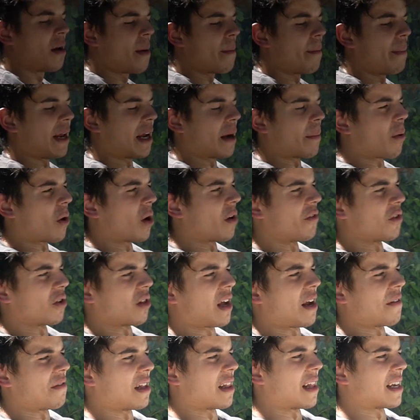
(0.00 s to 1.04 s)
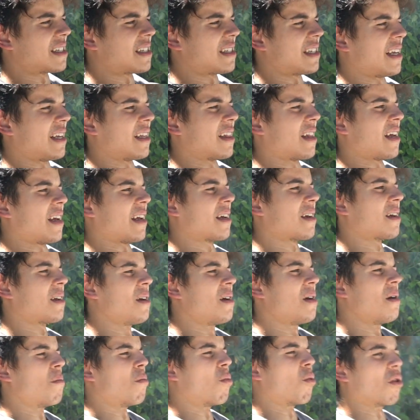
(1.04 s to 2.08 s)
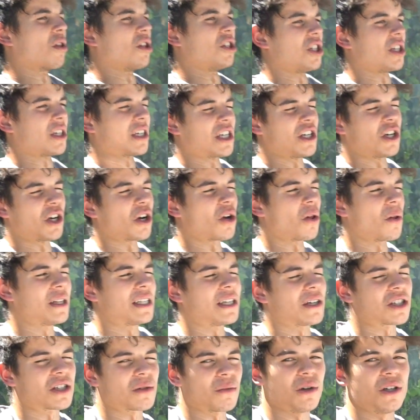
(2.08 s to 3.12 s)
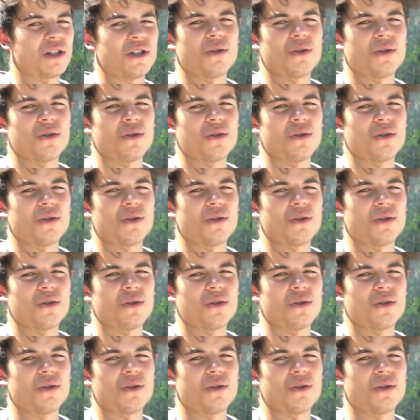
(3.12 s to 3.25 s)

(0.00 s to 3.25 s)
being a part of your life. They like seeing like more than just, because you can only tell someone